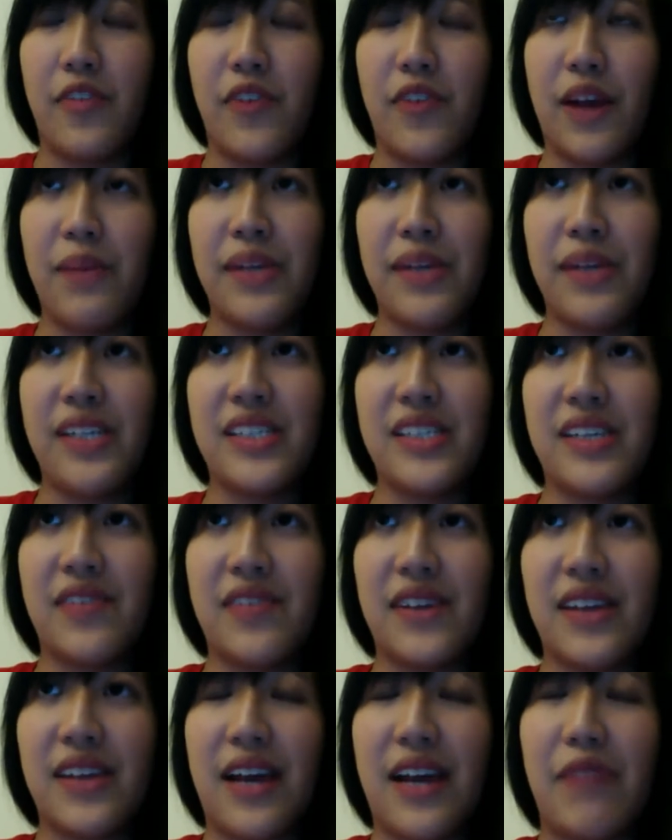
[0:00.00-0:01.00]
Asian
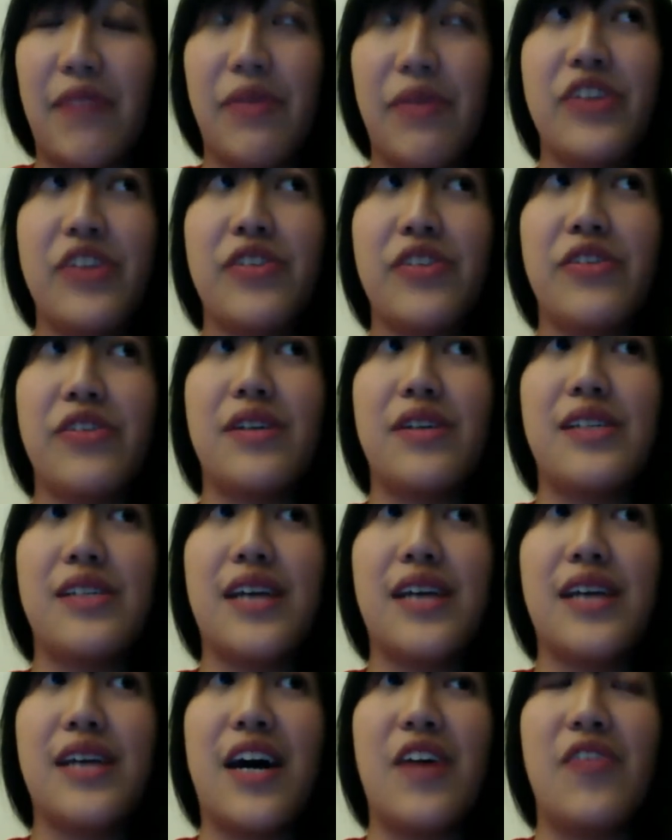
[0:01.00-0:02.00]
American, and I think the
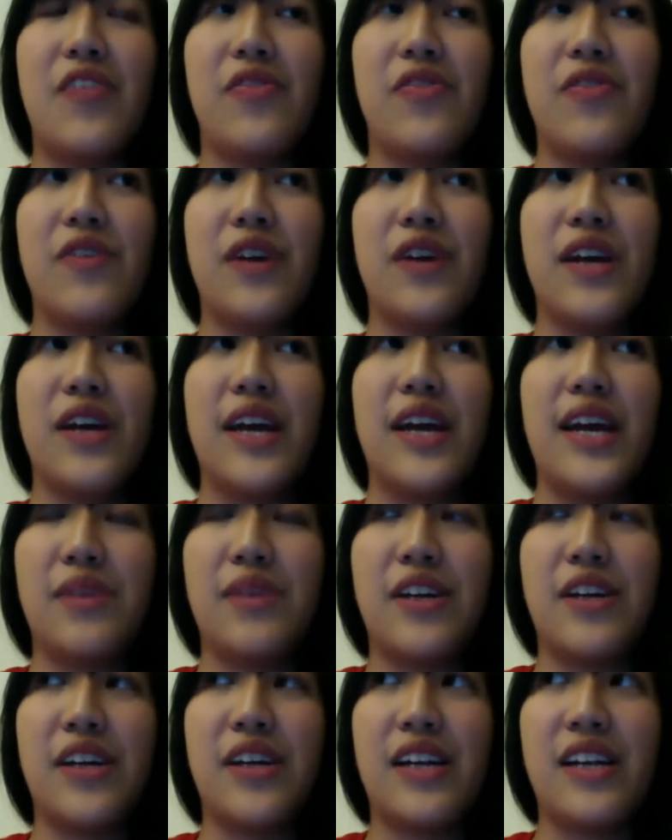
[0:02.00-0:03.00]
other half's Irish
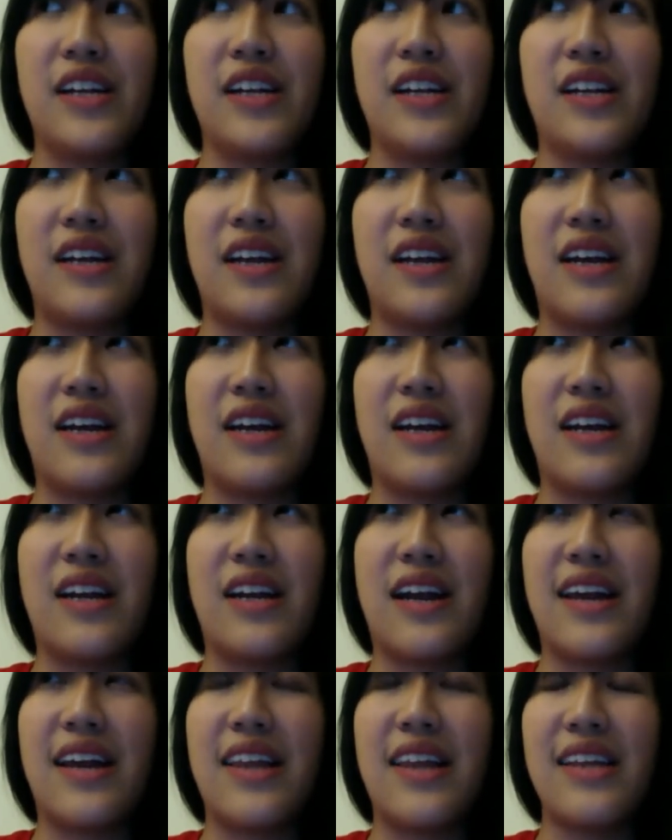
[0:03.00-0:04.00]
or something else
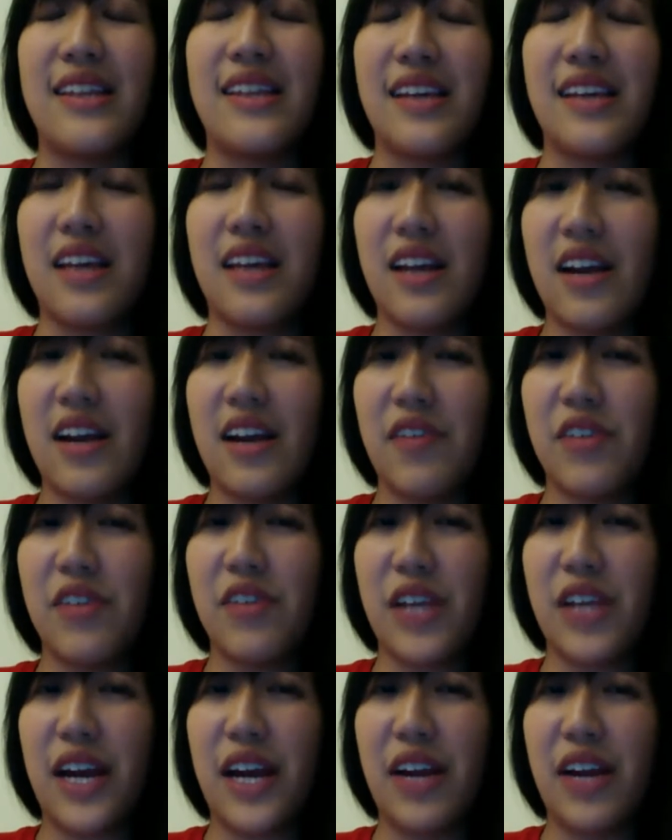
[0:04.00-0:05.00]
along those lines.
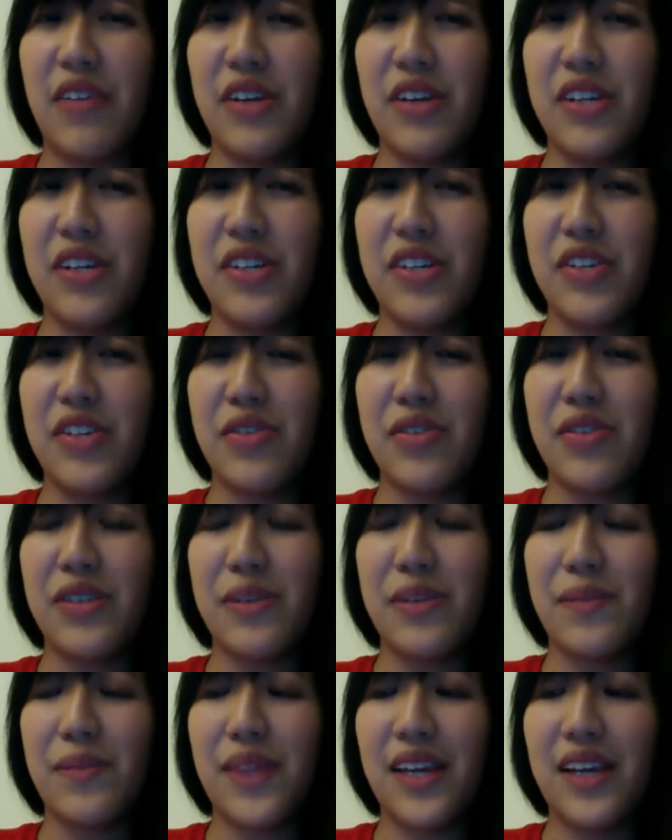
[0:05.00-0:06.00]
And in
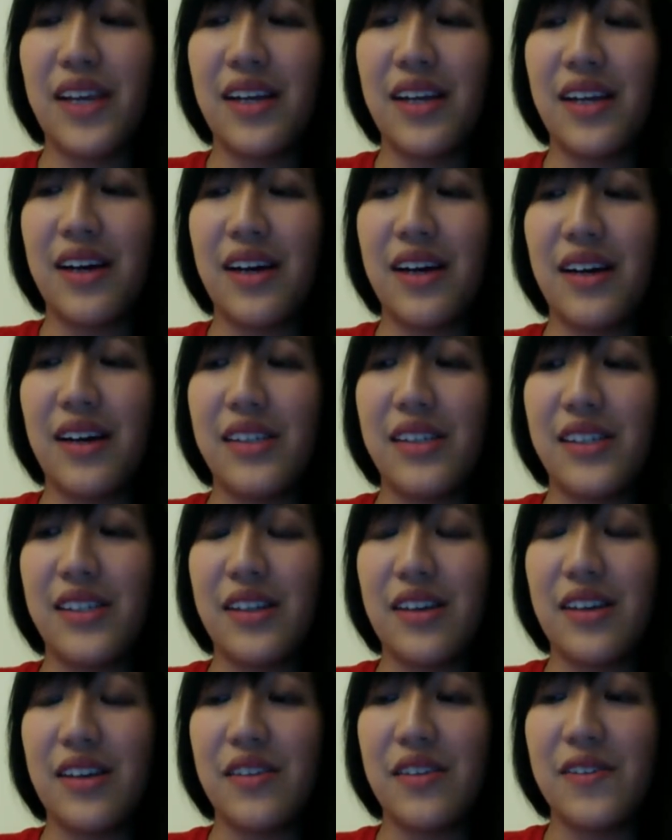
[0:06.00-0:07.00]
the end, she actually does
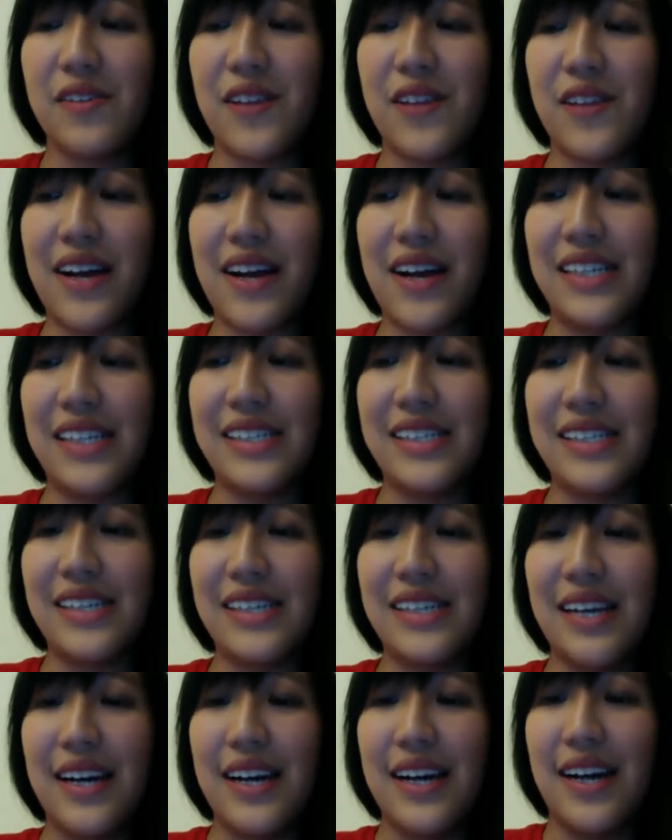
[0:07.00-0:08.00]
end up with
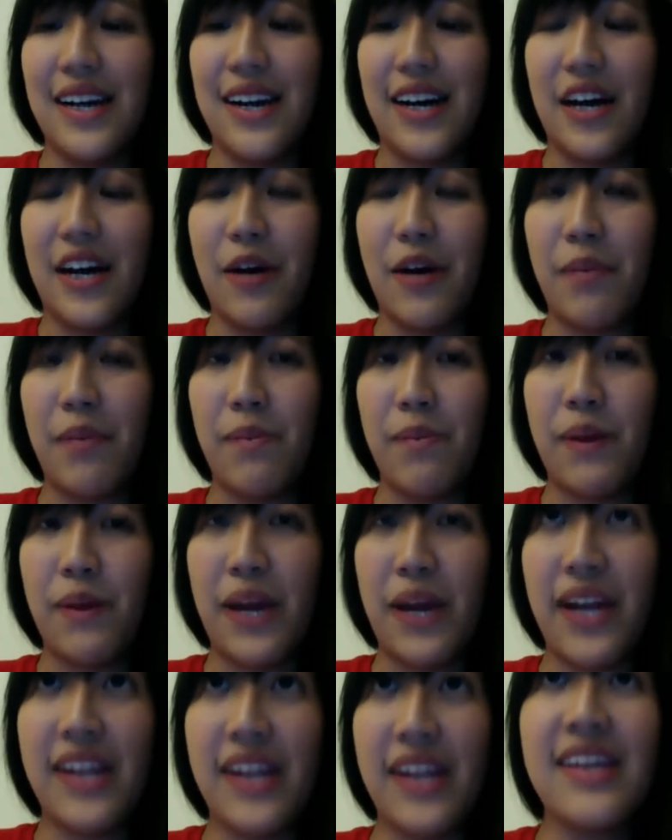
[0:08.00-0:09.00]
Rachel. And
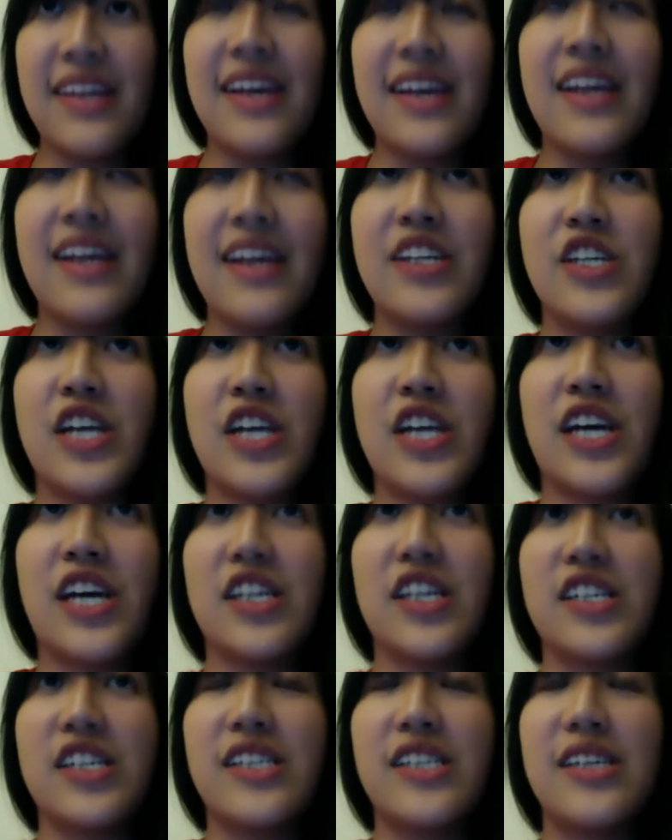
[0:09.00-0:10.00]
it's really interesting
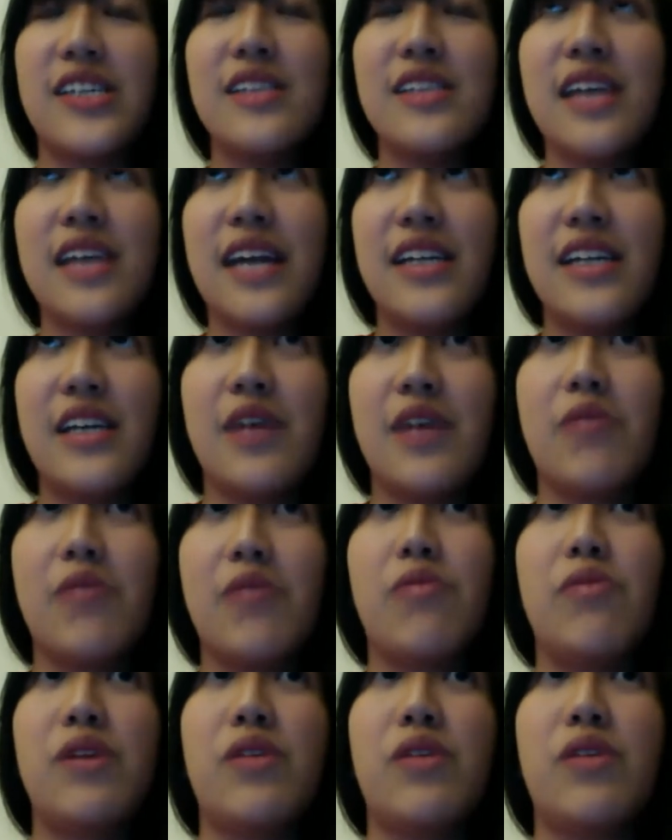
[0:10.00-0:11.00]
because there were moments where
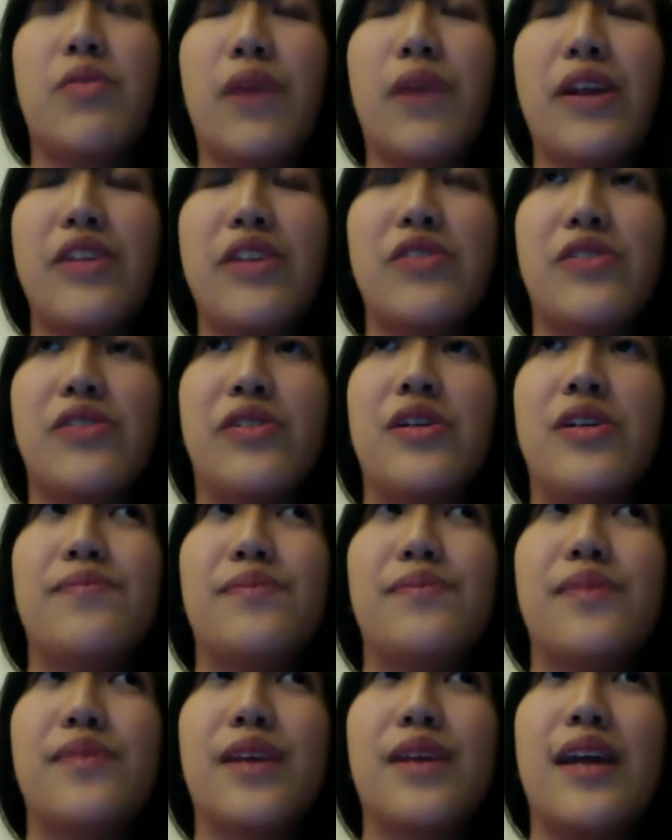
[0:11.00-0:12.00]
she
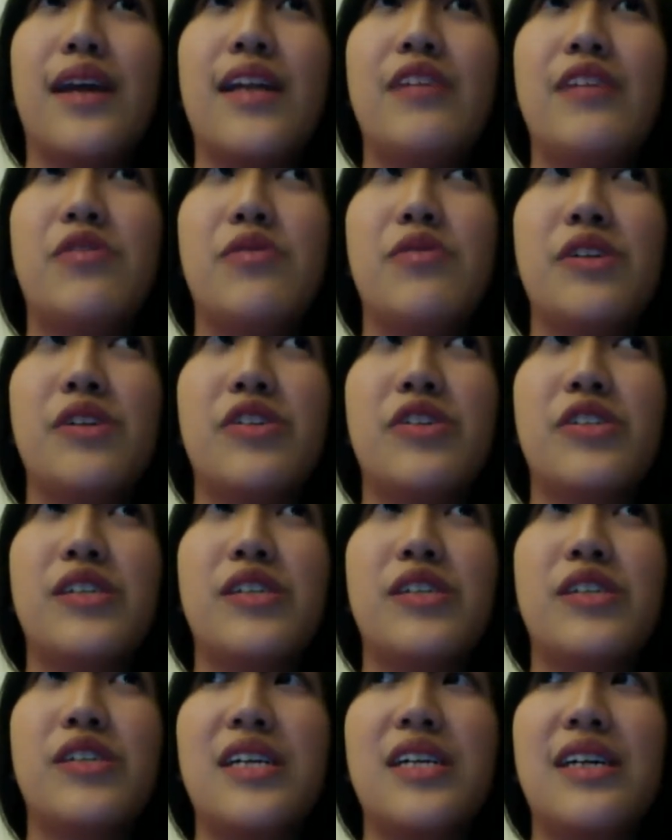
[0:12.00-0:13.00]
considered dating
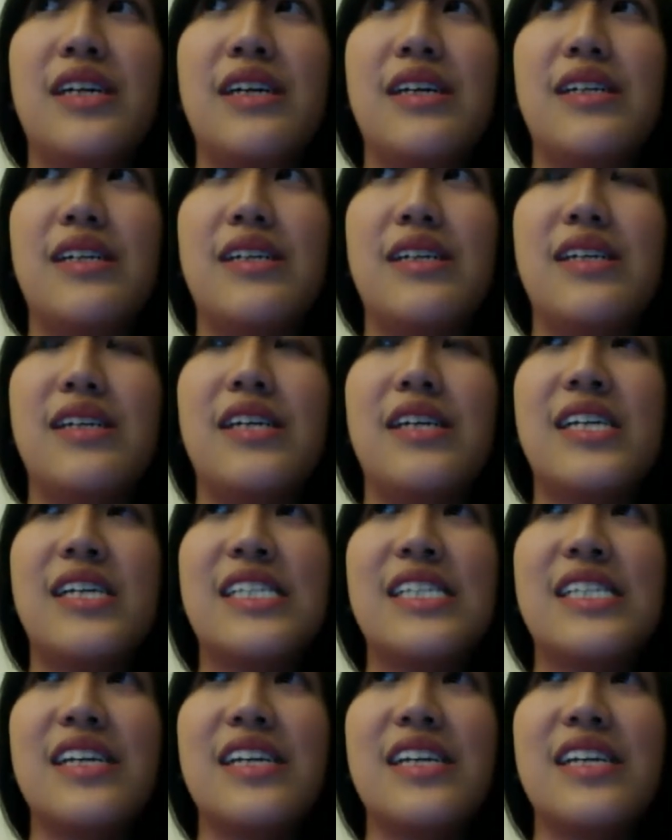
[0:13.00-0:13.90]
Rachel earlier, but didn't